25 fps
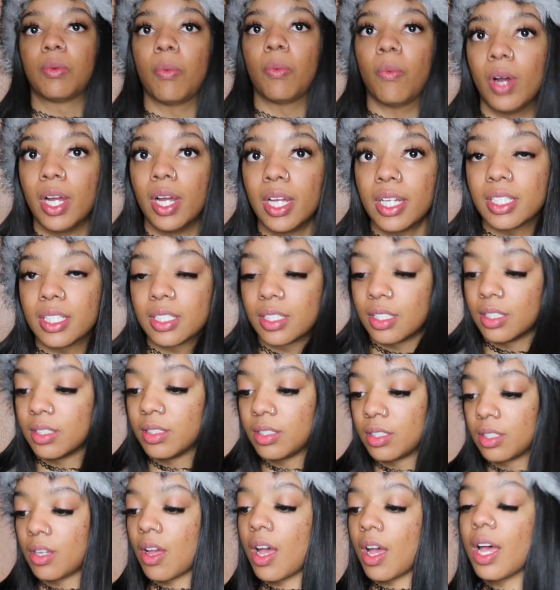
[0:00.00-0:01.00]
What?
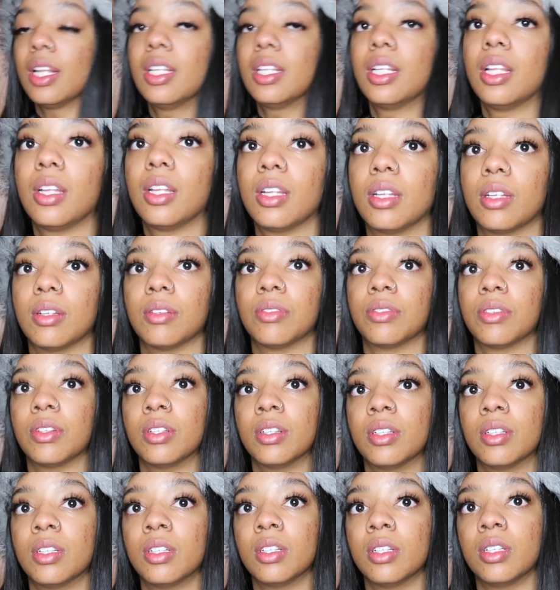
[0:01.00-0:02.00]
Y'all love.
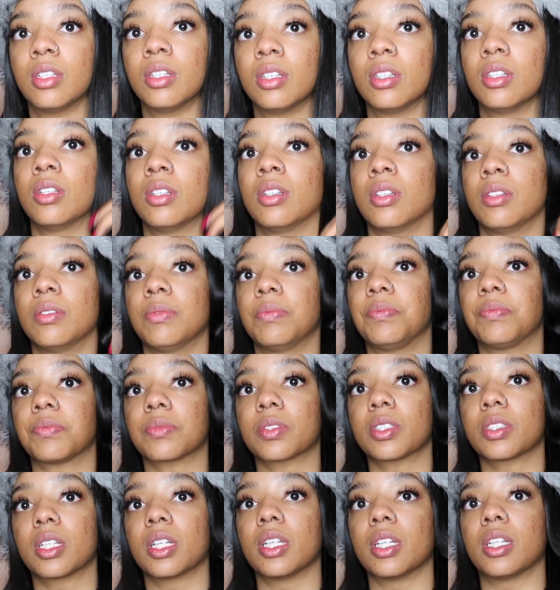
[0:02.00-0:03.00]

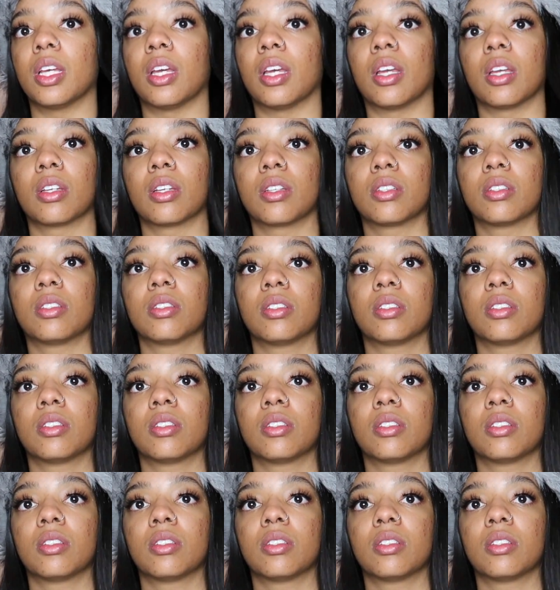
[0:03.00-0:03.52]
Look at that.